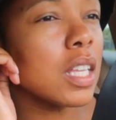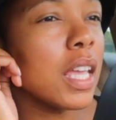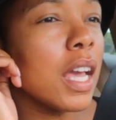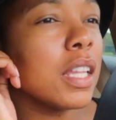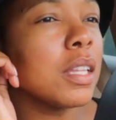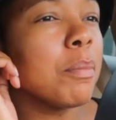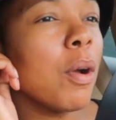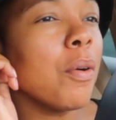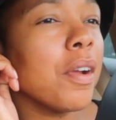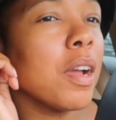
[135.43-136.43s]
so yeah the
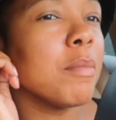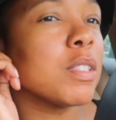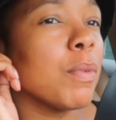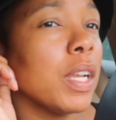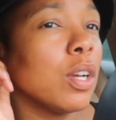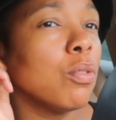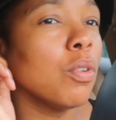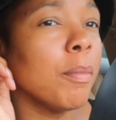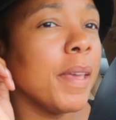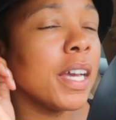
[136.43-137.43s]
program is really
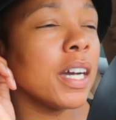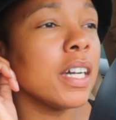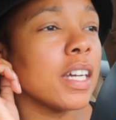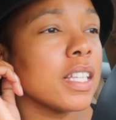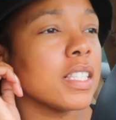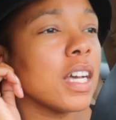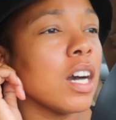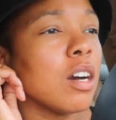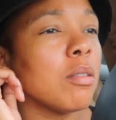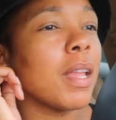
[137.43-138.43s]
cool because
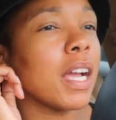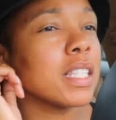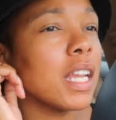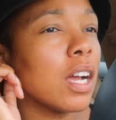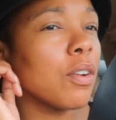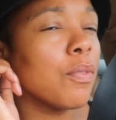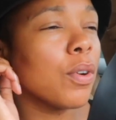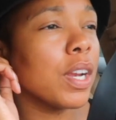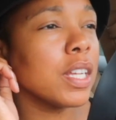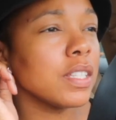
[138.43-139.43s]
um, like i said i go to
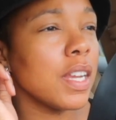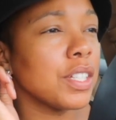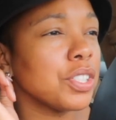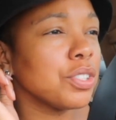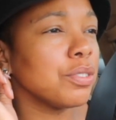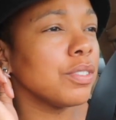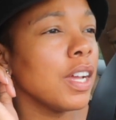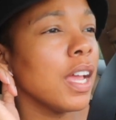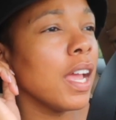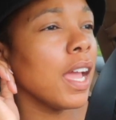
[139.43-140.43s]
florida international
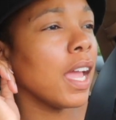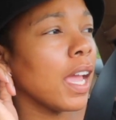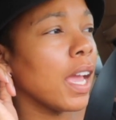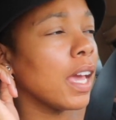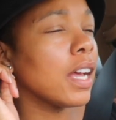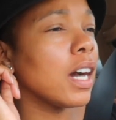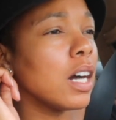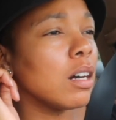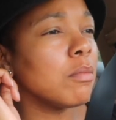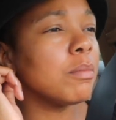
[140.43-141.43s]
and
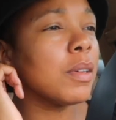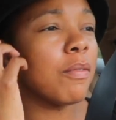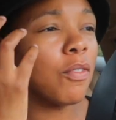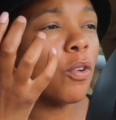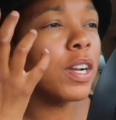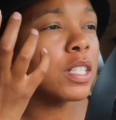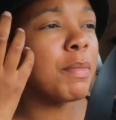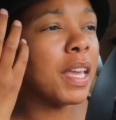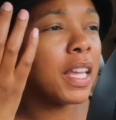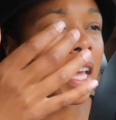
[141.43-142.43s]
um, of course
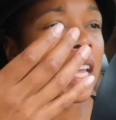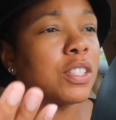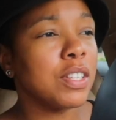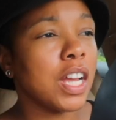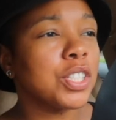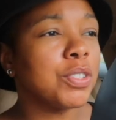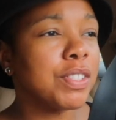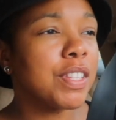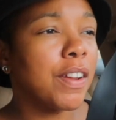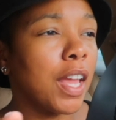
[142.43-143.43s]
being that international
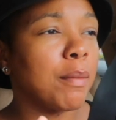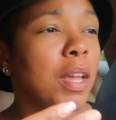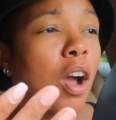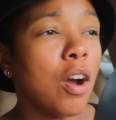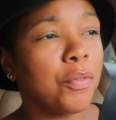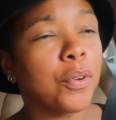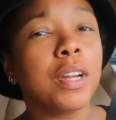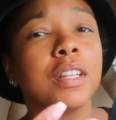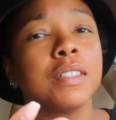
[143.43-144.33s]
is their name they offer